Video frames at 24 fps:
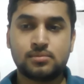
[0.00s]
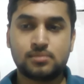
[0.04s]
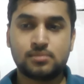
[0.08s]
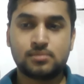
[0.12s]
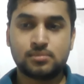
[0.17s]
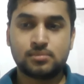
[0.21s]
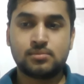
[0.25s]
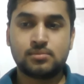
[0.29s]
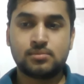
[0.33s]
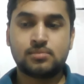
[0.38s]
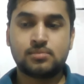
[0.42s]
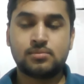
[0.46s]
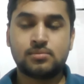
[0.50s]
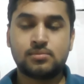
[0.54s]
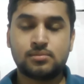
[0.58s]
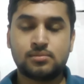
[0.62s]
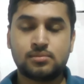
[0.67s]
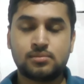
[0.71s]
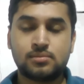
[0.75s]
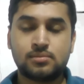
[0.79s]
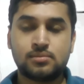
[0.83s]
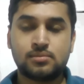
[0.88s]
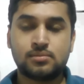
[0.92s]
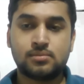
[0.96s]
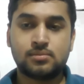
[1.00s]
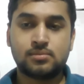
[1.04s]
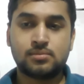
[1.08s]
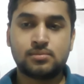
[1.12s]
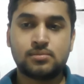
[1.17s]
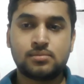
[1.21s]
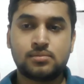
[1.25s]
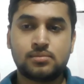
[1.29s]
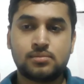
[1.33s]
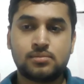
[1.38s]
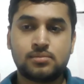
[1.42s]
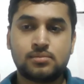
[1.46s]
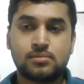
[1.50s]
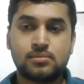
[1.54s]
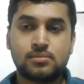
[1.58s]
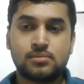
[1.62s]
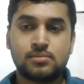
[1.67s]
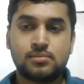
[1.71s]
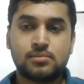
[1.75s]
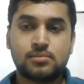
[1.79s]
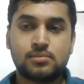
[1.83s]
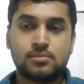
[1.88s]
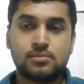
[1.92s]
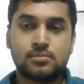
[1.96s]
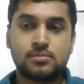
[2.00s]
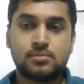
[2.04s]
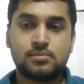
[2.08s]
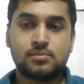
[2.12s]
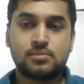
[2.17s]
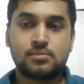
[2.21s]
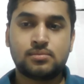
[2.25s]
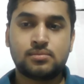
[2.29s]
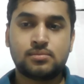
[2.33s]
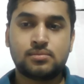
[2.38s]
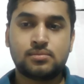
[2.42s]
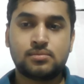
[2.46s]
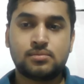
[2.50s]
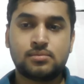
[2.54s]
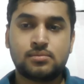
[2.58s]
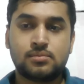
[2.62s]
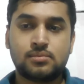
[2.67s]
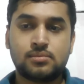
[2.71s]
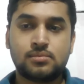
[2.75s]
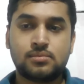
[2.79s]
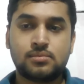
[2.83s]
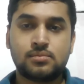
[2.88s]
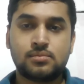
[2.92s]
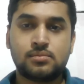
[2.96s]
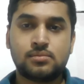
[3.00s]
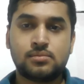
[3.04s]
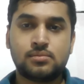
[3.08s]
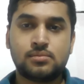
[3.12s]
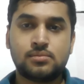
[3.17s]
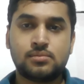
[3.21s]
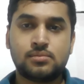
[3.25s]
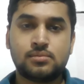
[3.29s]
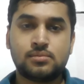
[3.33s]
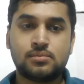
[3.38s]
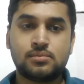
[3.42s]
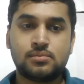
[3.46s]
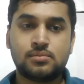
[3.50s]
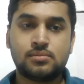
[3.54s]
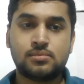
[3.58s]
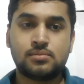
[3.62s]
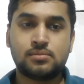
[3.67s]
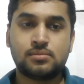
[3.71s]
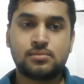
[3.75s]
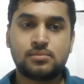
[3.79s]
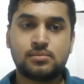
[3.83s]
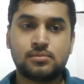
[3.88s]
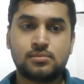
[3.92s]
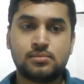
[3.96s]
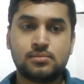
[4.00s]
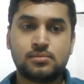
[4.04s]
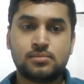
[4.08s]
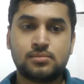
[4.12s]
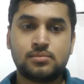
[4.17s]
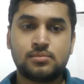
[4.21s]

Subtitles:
[no speech]